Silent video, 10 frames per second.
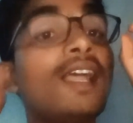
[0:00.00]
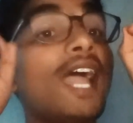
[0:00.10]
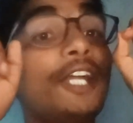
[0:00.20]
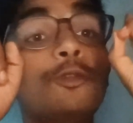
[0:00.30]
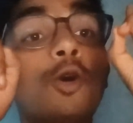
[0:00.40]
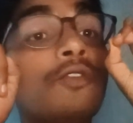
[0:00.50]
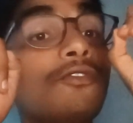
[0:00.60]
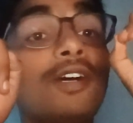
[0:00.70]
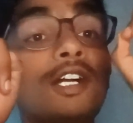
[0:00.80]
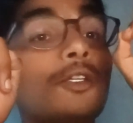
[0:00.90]
And don't
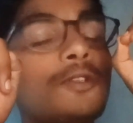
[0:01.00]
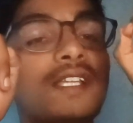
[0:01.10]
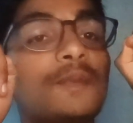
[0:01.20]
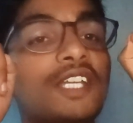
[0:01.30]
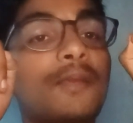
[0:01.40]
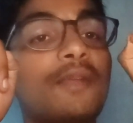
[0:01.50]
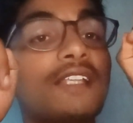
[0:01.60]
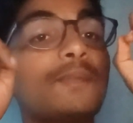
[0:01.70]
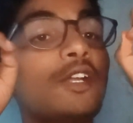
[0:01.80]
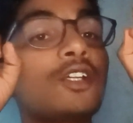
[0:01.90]
forget to subscribe, guys,
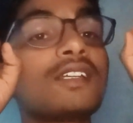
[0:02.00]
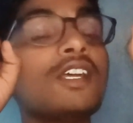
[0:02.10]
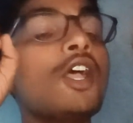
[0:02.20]
because